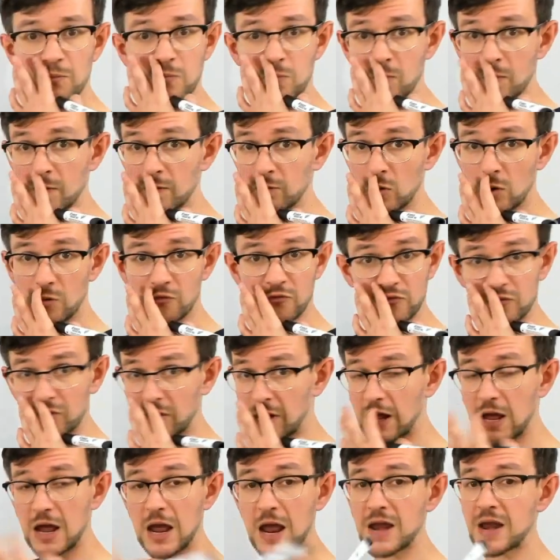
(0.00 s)
with
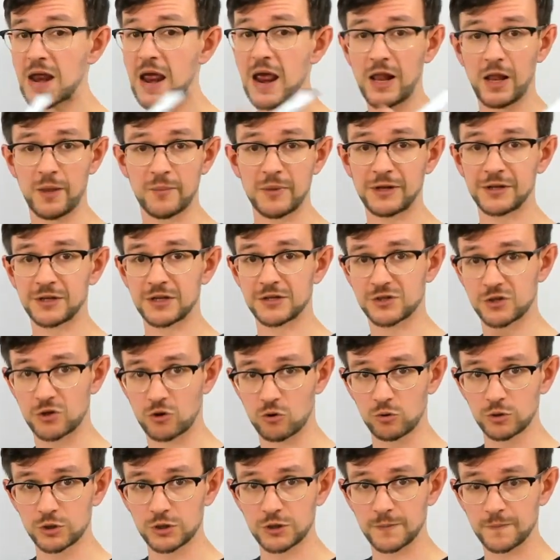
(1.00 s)
any element as a
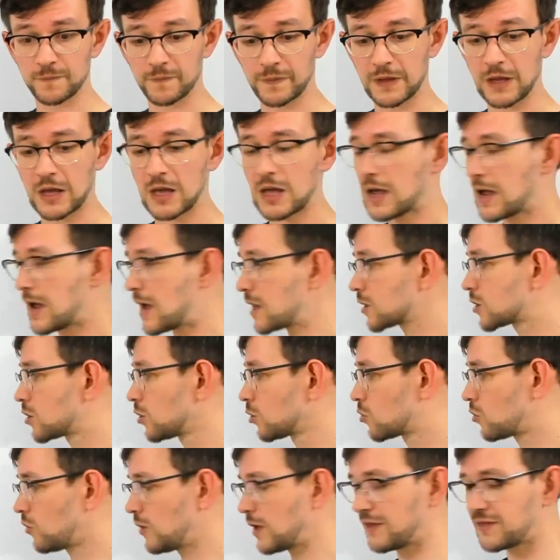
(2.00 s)
root, and
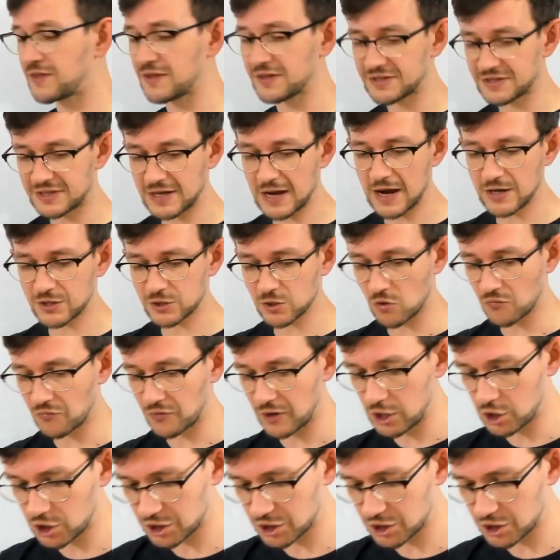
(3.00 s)
calculate the size of each